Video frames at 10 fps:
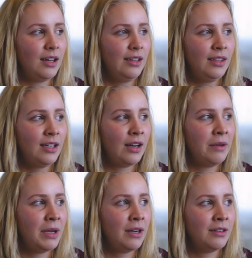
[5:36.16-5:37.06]
I think
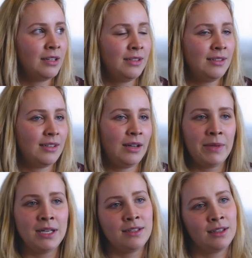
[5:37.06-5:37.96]
iMatter is
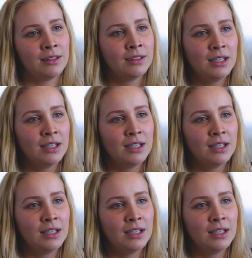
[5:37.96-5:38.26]
amazing.